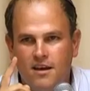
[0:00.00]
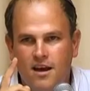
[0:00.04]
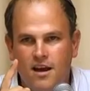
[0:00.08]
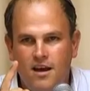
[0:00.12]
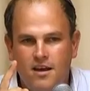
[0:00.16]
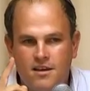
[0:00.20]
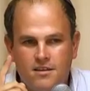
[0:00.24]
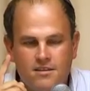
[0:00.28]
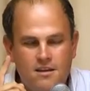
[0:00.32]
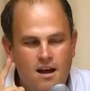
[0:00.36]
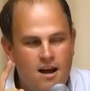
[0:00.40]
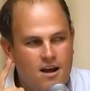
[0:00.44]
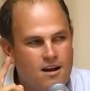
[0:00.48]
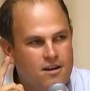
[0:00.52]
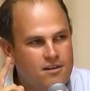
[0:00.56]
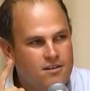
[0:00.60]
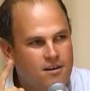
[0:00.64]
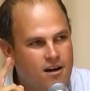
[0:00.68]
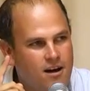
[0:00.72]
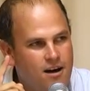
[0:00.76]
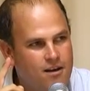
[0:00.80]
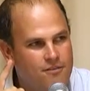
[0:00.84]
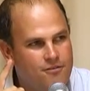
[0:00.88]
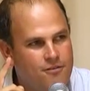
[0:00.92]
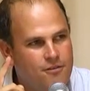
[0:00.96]
He's not going to
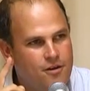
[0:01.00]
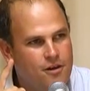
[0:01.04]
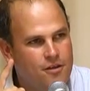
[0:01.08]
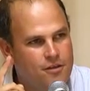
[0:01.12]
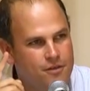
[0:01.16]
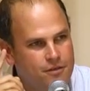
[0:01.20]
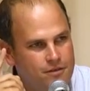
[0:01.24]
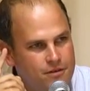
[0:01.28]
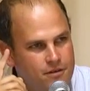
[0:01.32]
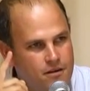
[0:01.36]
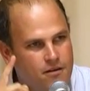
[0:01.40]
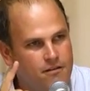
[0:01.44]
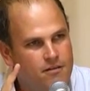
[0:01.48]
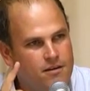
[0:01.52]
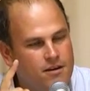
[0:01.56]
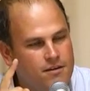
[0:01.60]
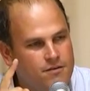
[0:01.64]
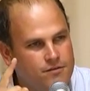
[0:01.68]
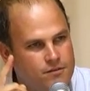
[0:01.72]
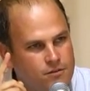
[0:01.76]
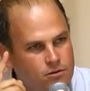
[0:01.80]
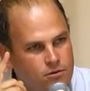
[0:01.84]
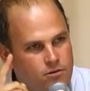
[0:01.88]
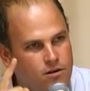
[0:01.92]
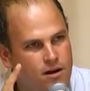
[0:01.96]
offer a theory
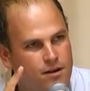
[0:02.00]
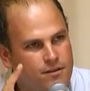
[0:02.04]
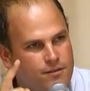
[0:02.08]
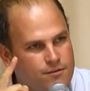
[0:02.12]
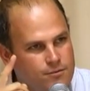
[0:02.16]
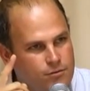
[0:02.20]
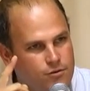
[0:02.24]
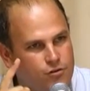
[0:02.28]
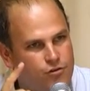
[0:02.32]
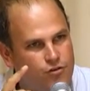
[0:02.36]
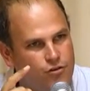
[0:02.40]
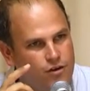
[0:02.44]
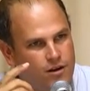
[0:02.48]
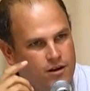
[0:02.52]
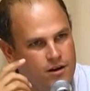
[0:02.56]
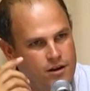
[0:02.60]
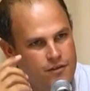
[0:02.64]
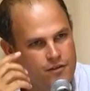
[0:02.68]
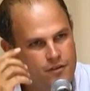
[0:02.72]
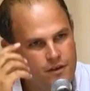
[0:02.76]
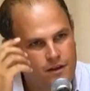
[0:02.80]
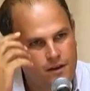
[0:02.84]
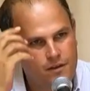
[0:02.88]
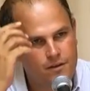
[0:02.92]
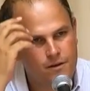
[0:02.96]
of Torat Moshe, and I
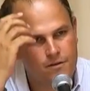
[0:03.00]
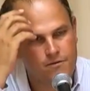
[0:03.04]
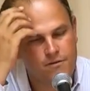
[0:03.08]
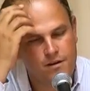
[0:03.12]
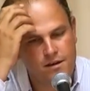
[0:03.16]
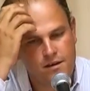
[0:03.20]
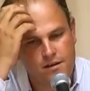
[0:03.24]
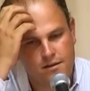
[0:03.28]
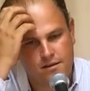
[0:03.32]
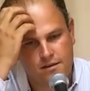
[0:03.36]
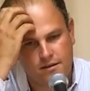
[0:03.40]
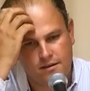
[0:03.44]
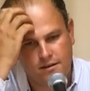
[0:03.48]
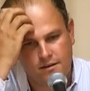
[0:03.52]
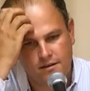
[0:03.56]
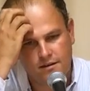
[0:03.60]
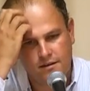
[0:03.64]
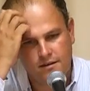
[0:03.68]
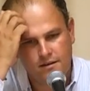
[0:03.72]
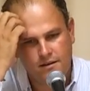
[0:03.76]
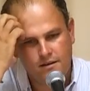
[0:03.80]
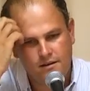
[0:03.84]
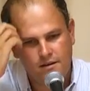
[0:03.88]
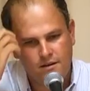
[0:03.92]
think the reason